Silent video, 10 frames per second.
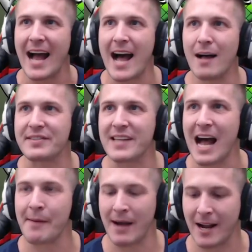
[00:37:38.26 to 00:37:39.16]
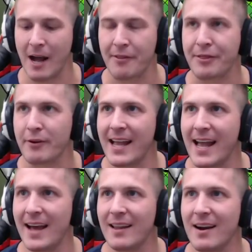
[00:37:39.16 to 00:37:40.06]
outside. I got three
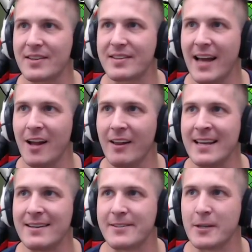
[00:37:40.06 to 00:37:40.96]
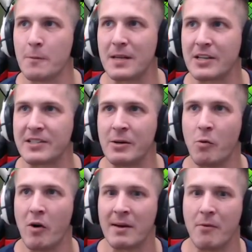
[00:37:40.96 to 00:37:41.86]
LR cell. It dupes. I just need
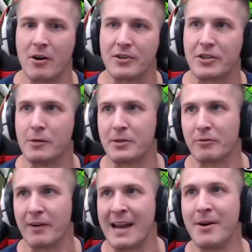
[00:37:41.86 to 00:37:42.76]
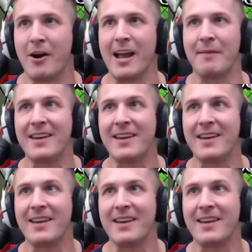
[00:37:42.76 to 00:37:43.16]
one more dupe to rainbow him.